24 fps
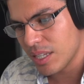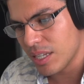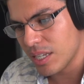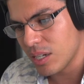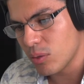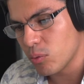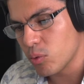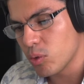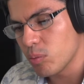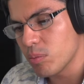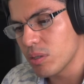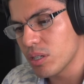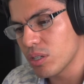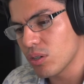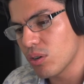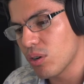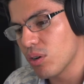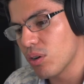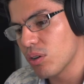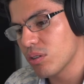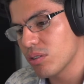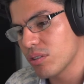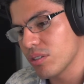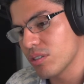It will be
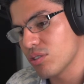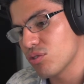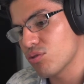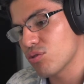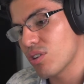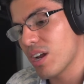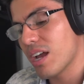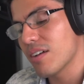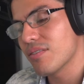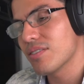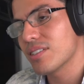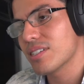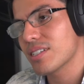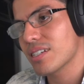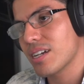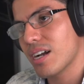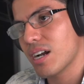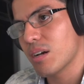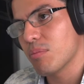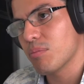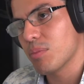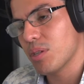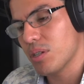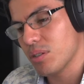called the Travis
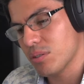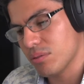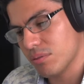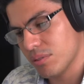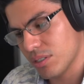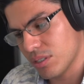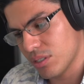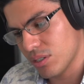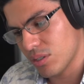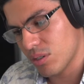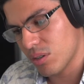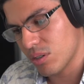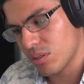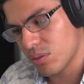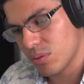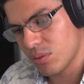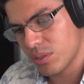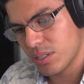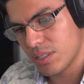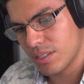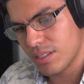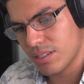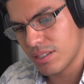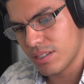Scott meal. This is all
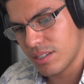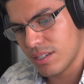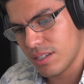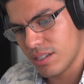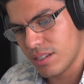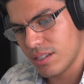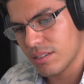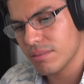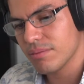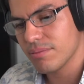according to CNN.